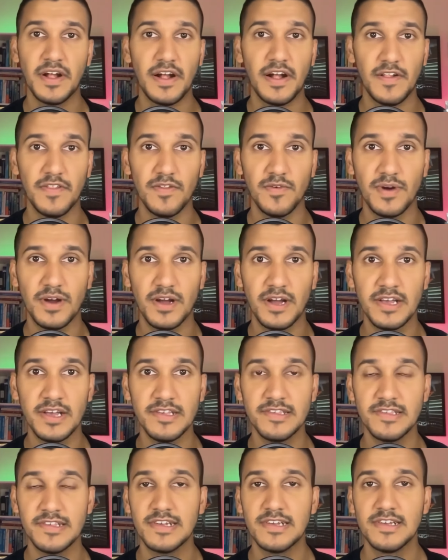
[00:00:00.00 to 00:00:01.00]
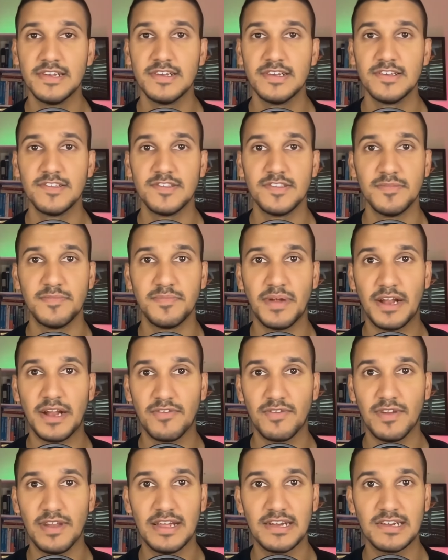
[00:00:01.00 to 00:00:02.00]
Otherwise, sit
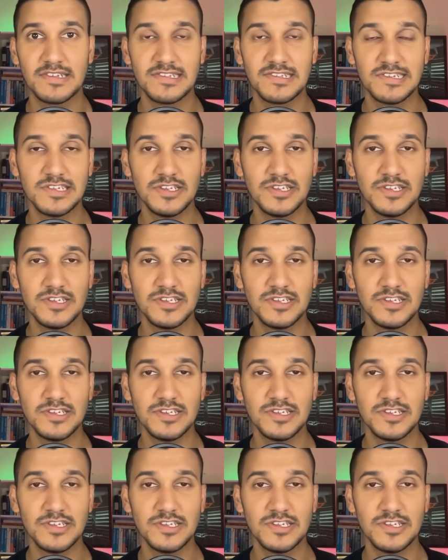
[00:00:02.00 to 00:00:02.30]
back, relax,